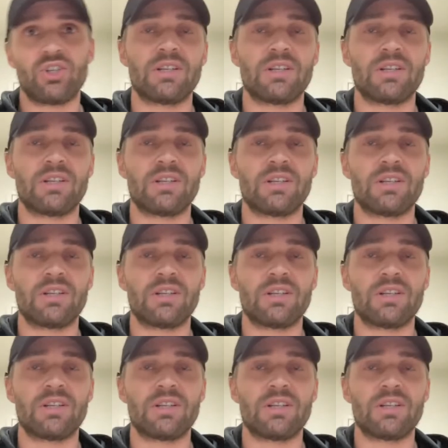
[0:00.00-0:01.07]
changing way
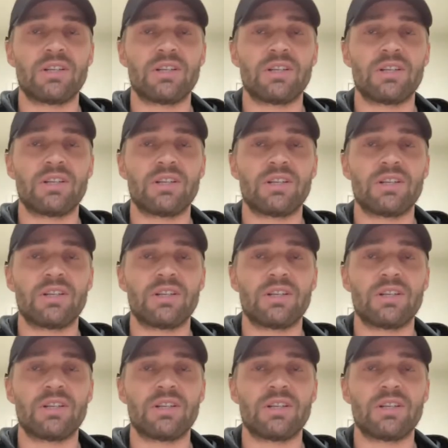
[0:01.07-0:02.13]
before it
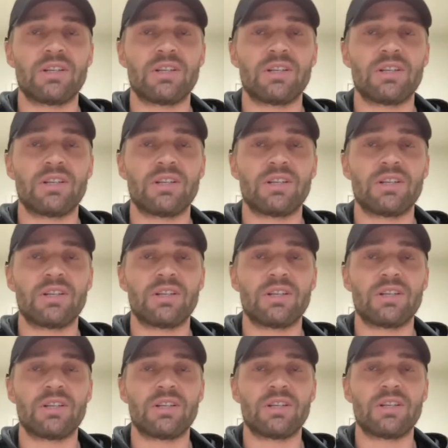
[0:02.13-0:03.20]
determines if an adjustment
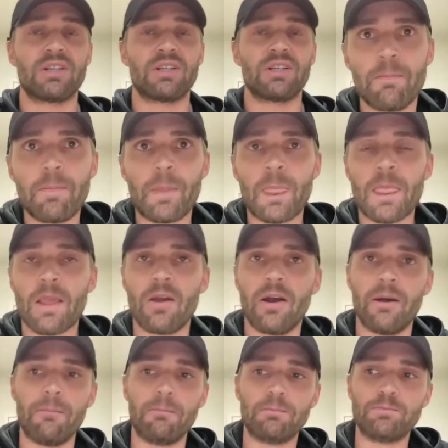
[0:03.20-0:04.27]
is needed.
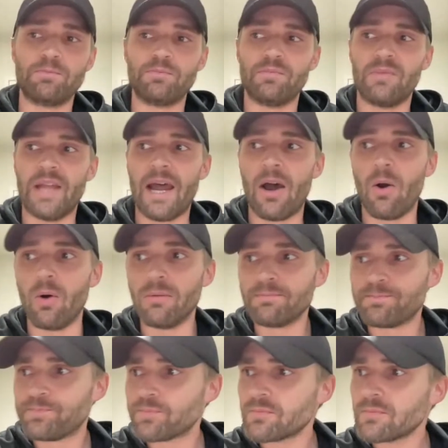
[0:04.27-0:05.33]

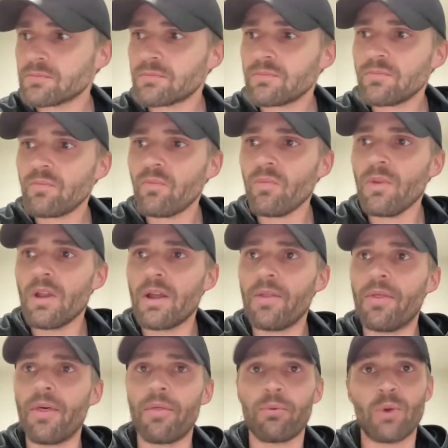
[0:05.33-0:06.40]
Now,
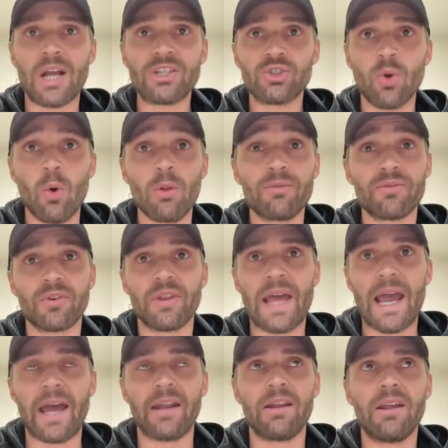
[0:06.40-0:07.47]
the threshold for
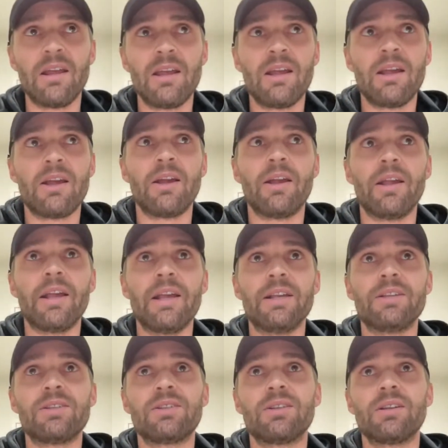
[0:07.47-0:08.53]
that
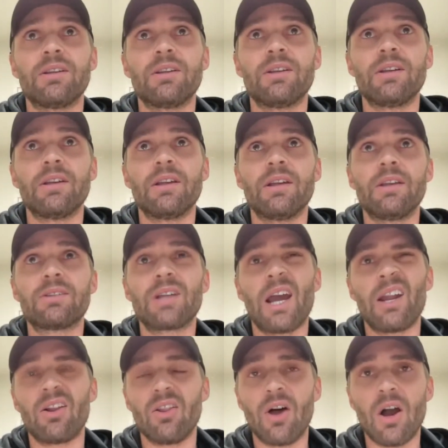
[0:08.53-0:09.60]
is
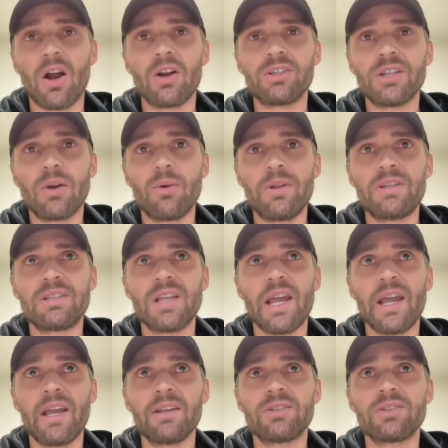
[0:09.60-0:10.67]
kind of large, I would
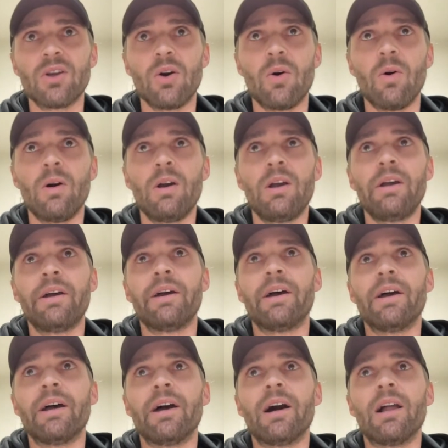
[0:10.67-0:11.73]
say. So
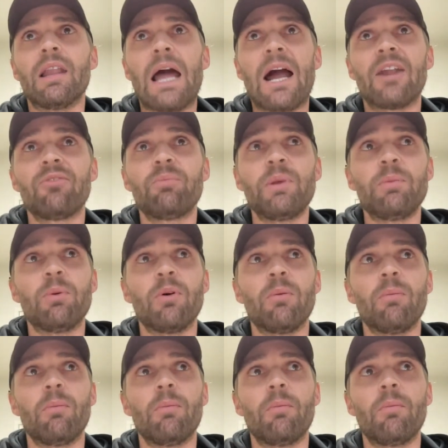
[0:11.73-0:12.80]
a lot of
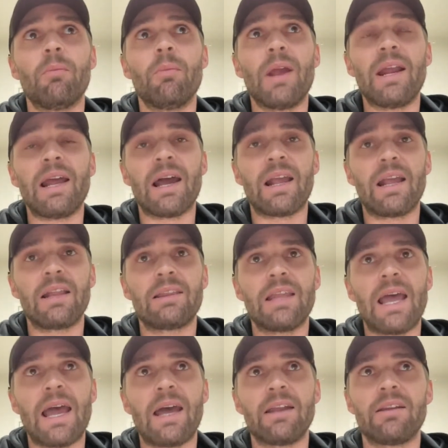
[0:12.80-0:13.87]
people may not get
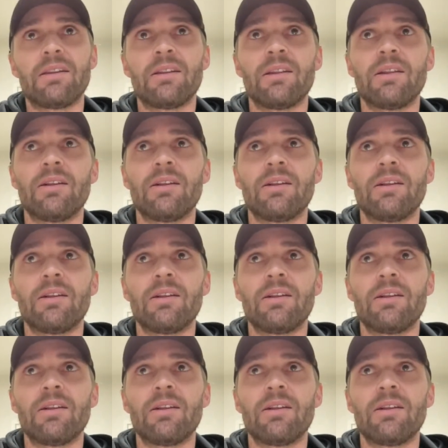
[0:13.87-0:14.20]
that